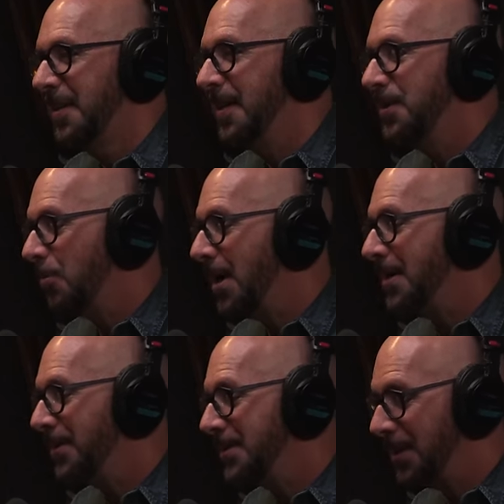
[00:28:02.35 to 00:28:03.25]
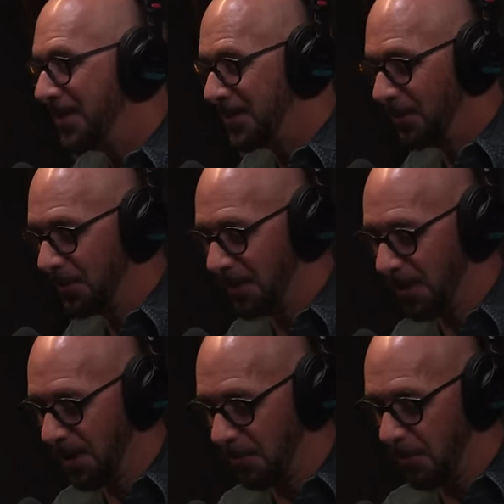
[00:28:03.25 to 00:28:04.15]
It's wild because the things you learn
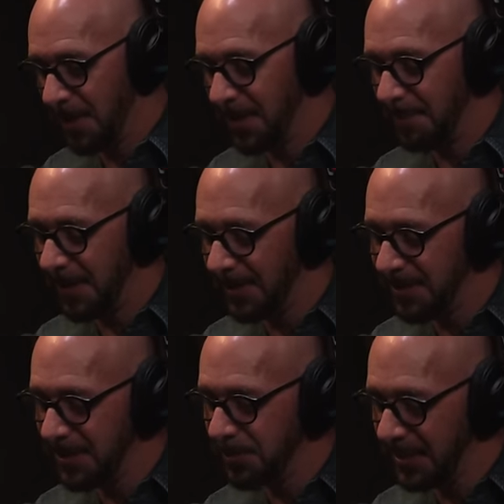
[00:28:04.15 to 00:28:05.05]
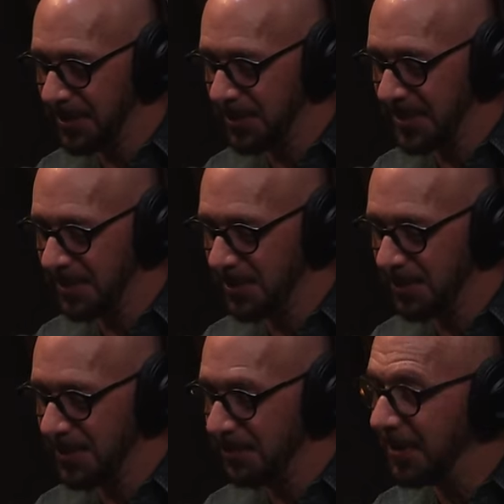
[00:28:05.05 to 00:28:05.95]
are, are one, and this is really interesting in
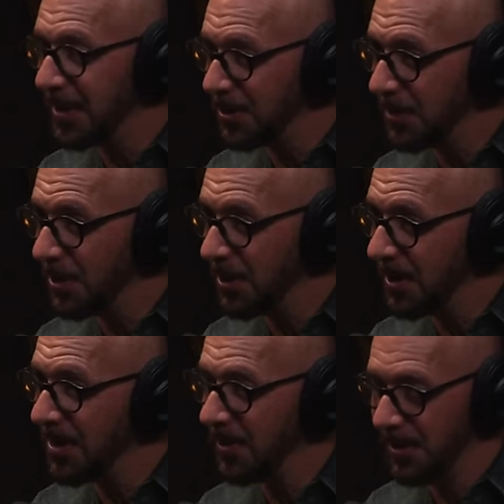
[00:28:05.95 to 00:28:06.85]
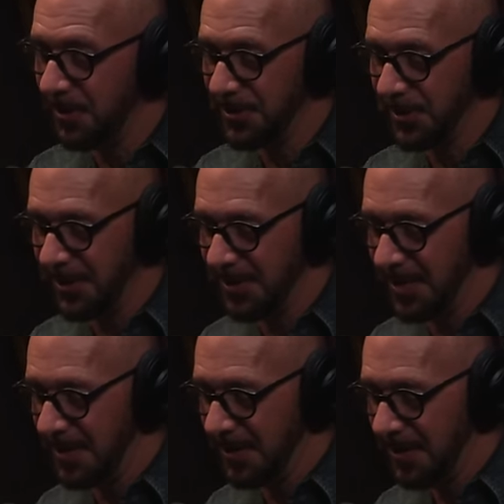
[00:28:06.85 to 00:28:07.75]
terms of the things we're talking about in our culture. Is
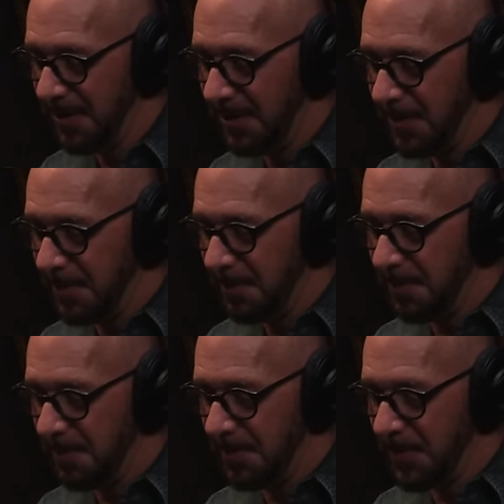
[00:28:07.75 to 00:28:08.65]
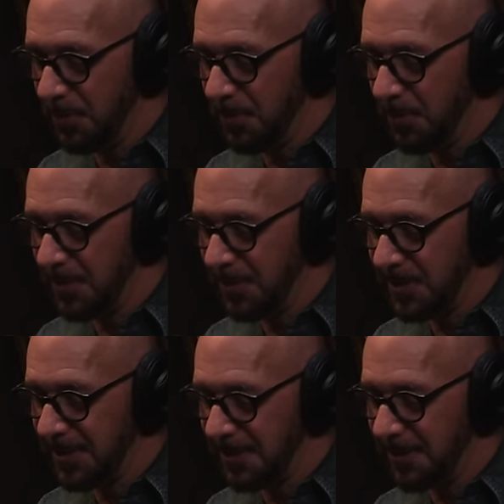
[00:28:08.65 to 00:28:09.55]
that the group?
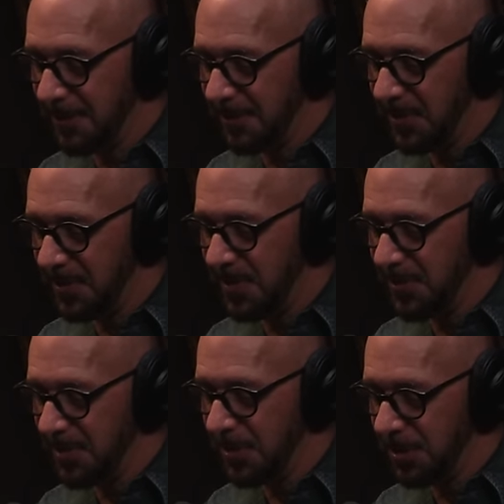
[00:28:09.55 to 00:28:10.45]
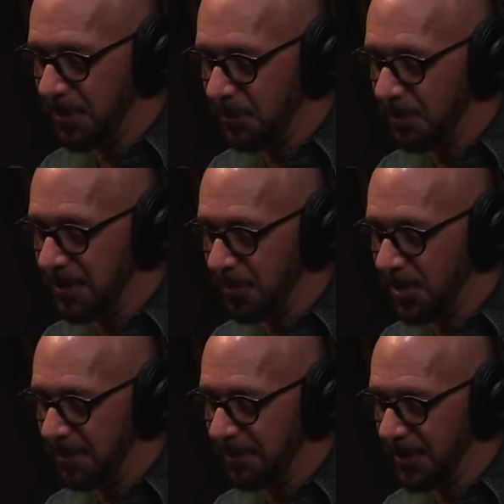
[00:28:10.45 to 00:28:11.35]
There's the groups that
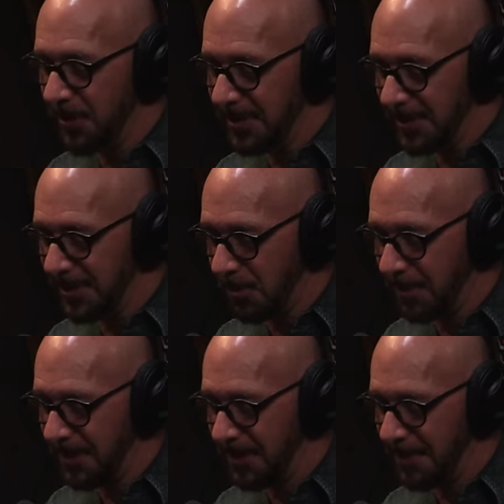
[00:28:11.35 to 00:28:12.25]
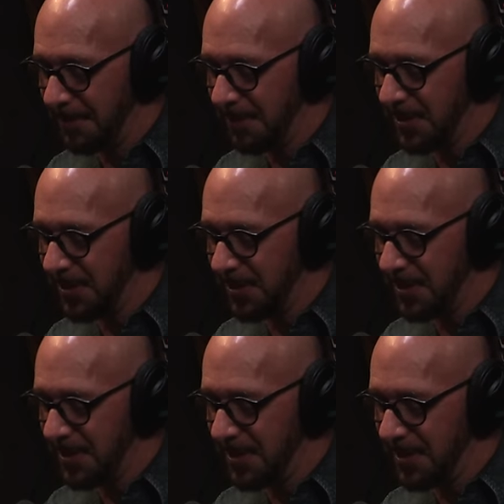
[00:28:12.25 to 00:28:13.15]
want fairness and equality. The
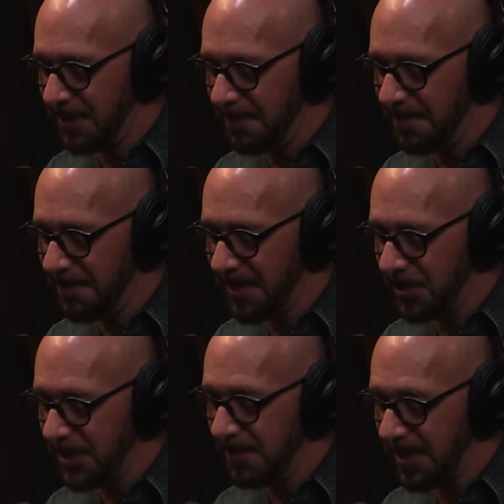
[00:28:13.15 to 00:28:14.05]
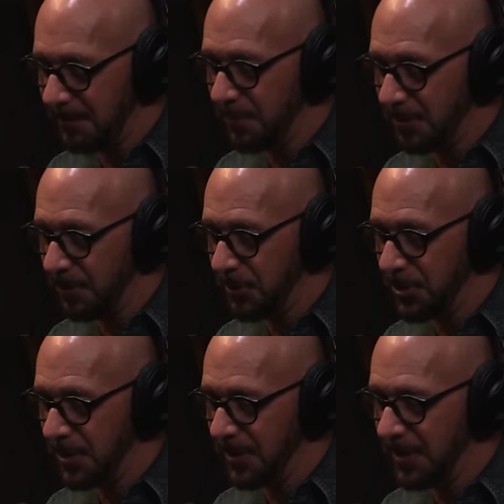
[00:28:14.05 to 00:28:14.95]
the it just seems every
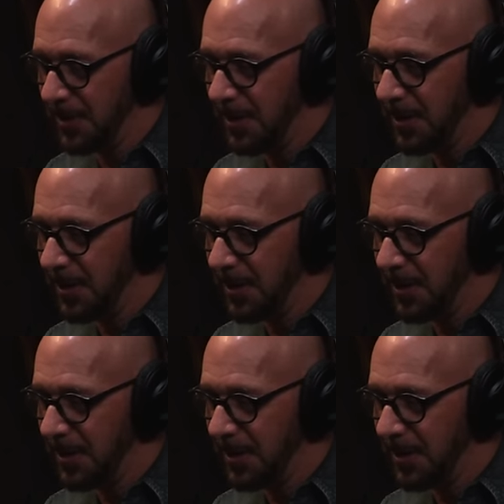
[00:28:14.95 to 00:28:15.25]
revolution